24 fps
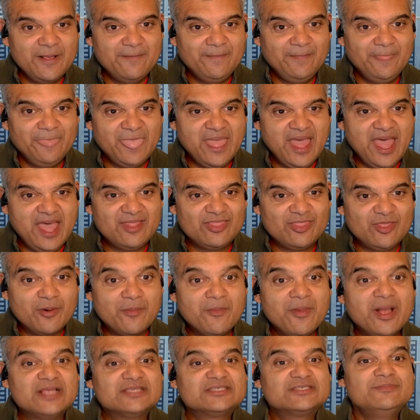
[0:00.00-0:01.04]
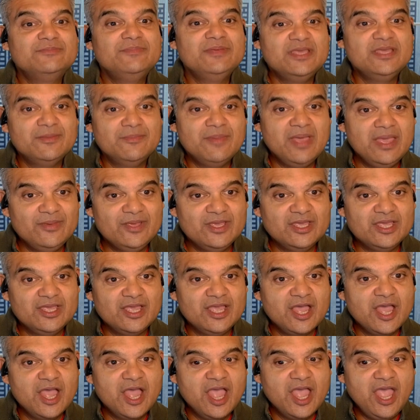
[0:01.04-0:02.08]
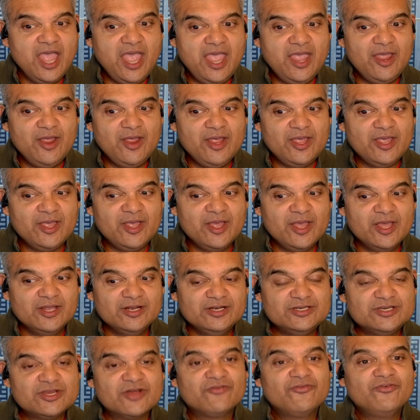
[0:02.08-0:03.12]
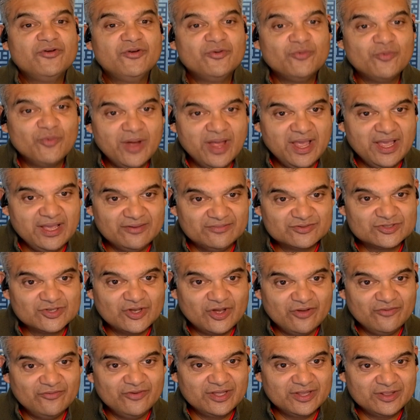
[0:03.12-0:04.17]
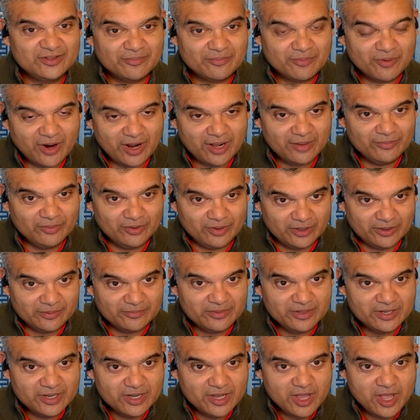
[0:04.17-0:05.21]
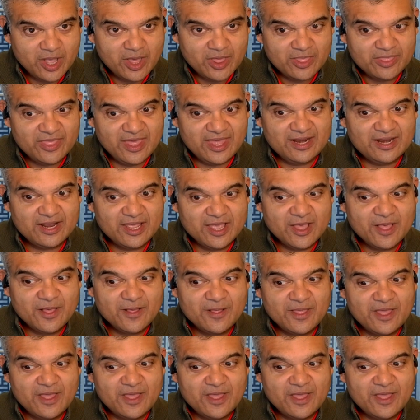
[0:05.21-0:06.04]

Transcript: that there must be maybe a different way of solving the problem that